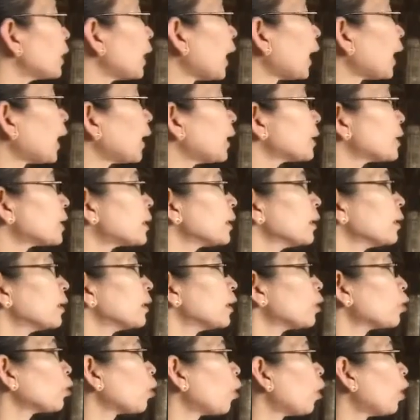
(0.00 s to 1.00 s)
well as
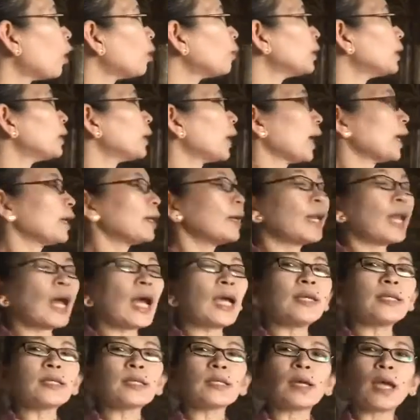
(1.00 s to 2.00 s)
the common and
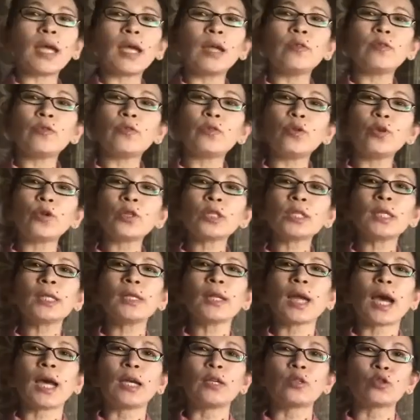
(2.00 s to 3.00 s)
lighter
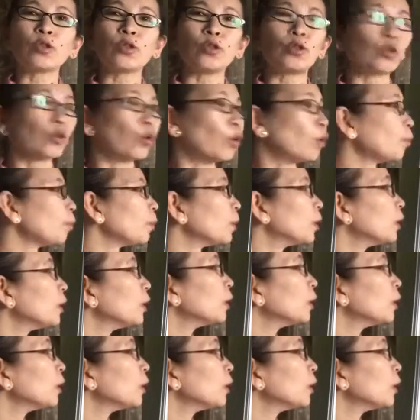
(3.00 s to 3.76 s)
N14 isotope